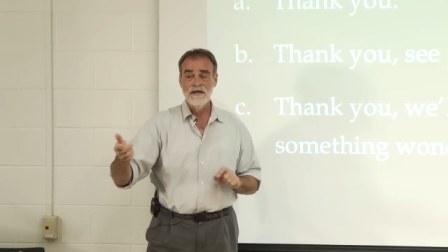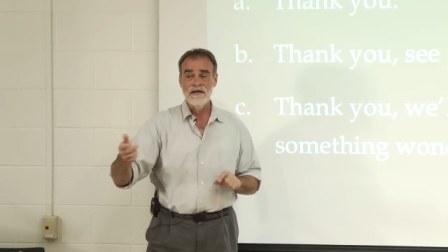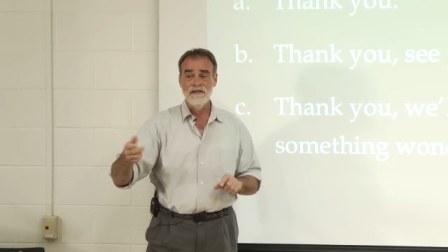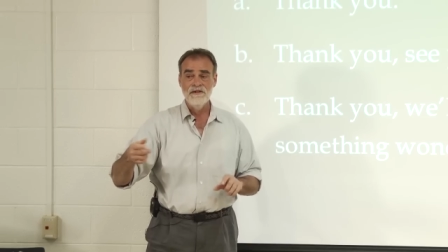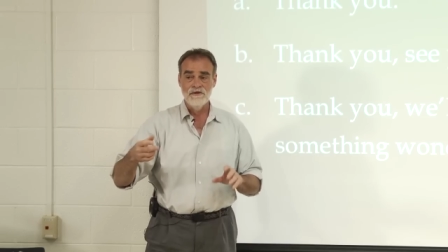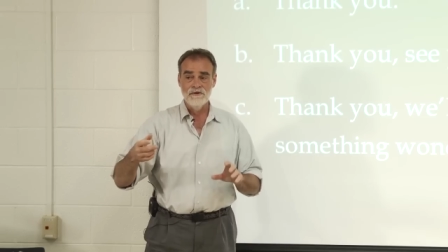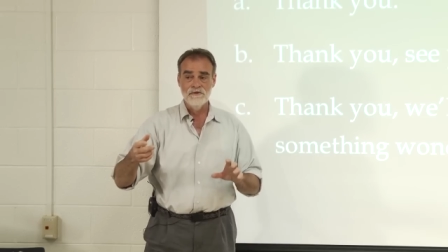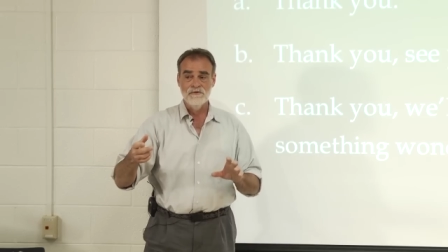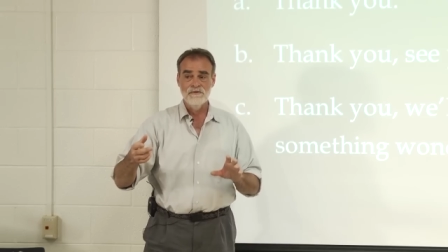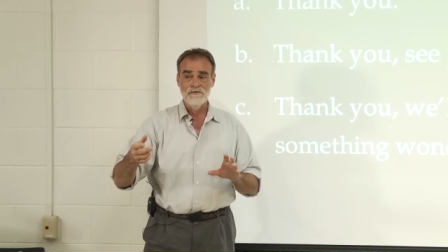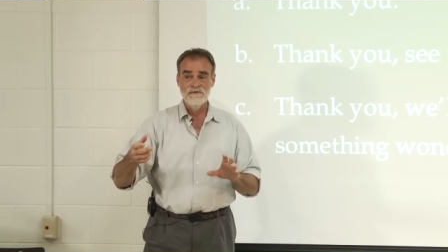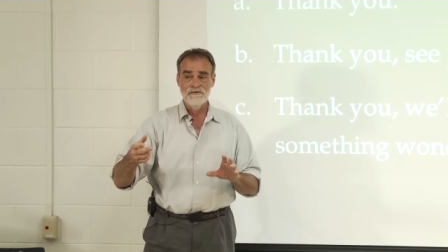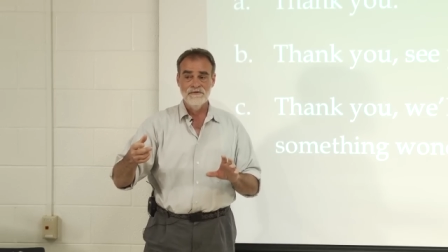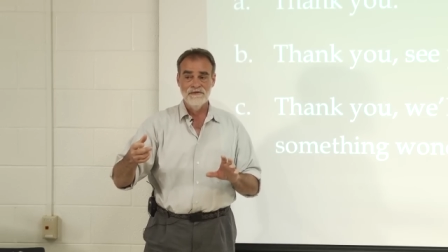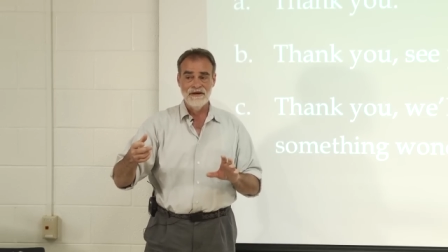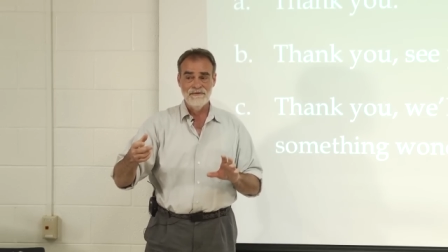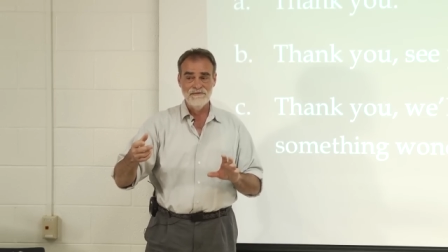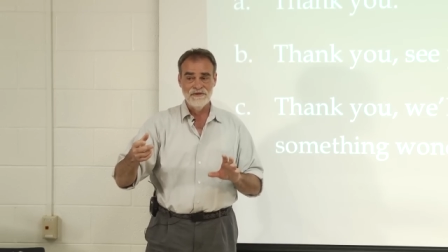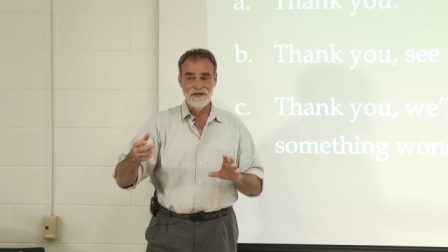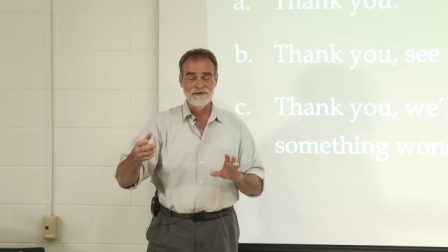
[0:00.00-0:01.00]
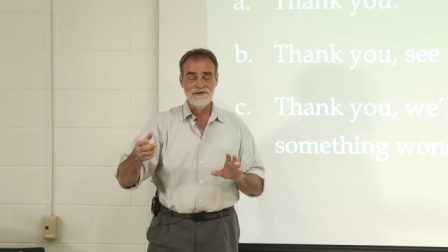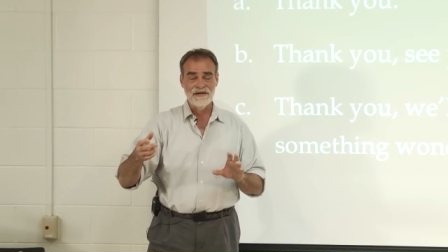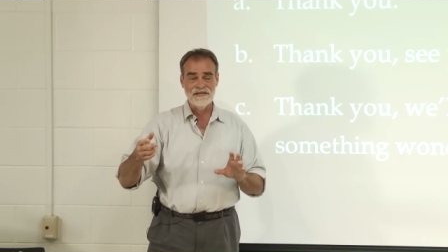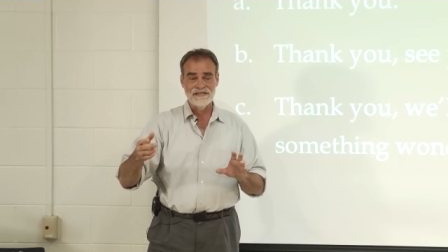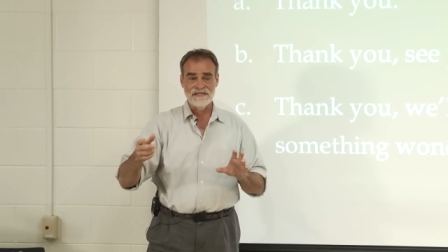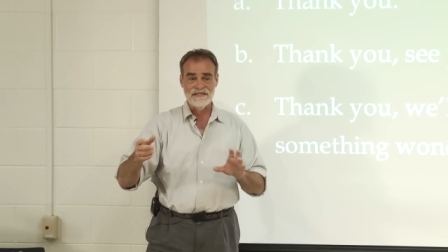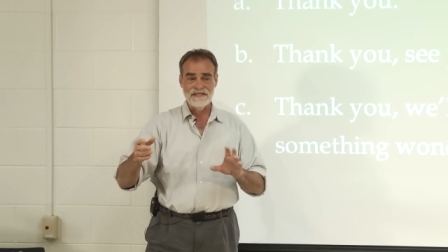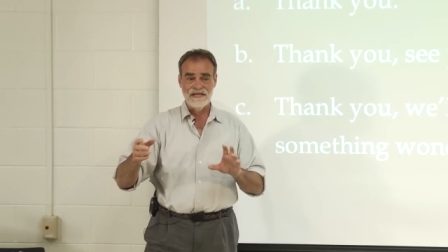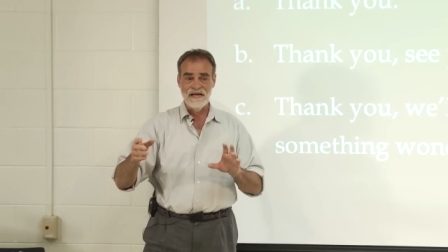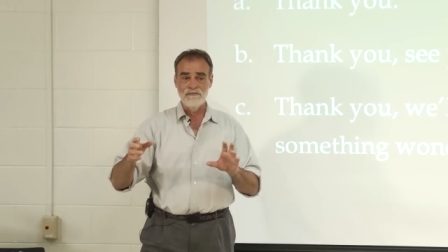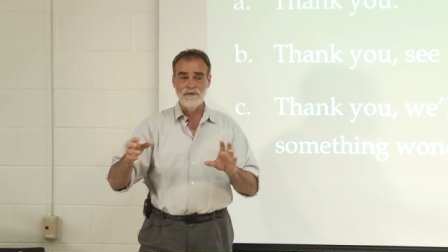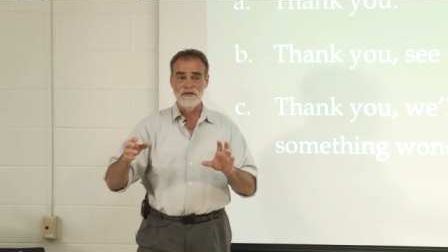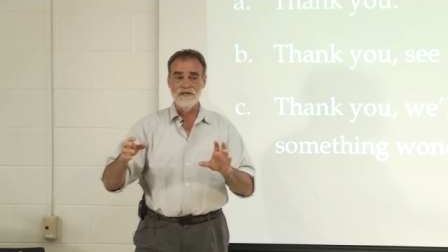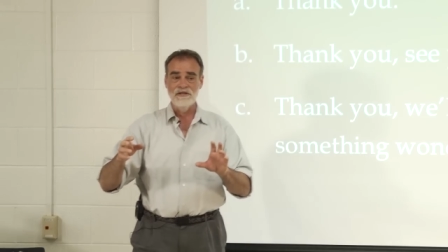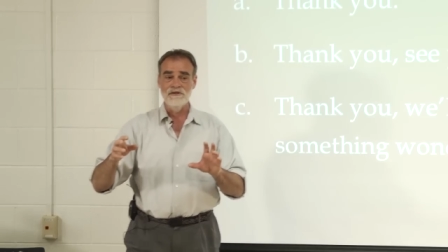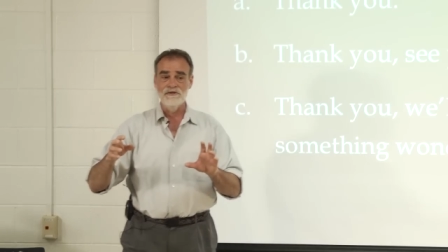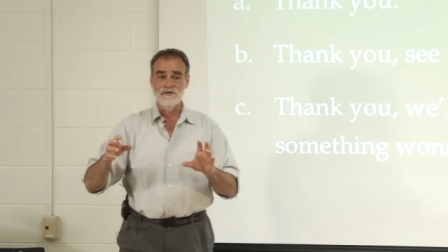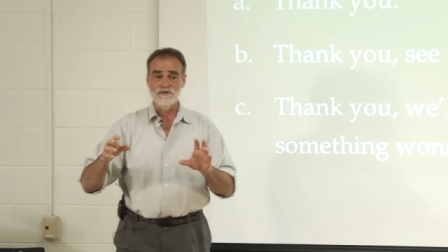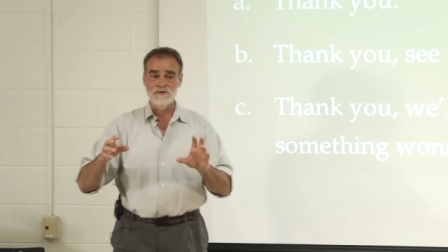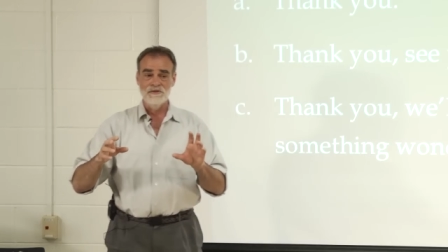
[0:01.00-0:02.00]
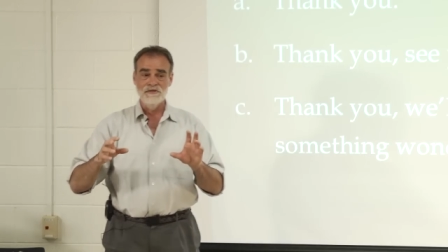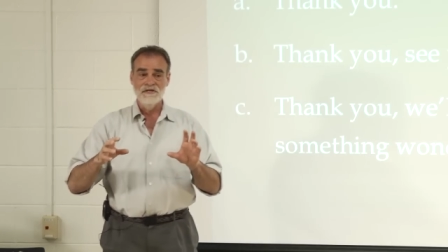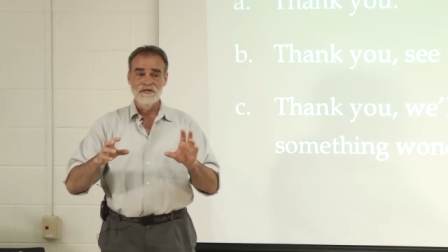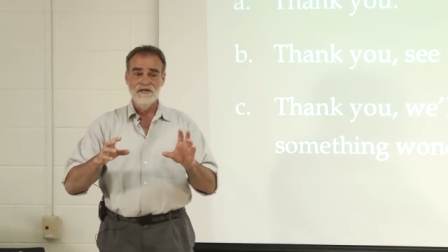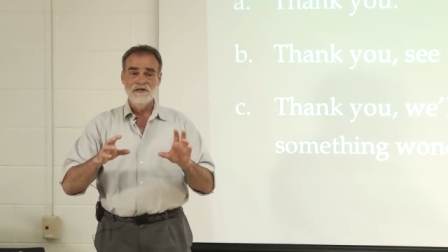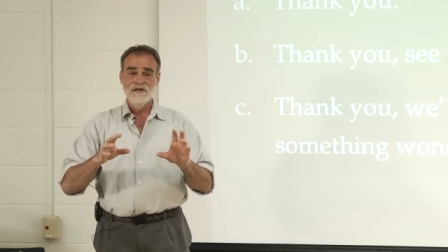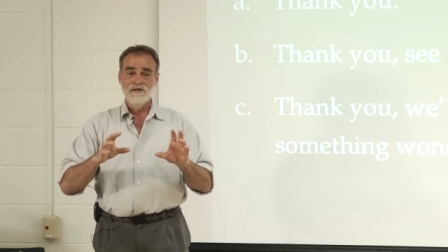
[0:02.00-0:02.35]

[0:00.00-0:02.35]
And there, I'm digressing now, but there's,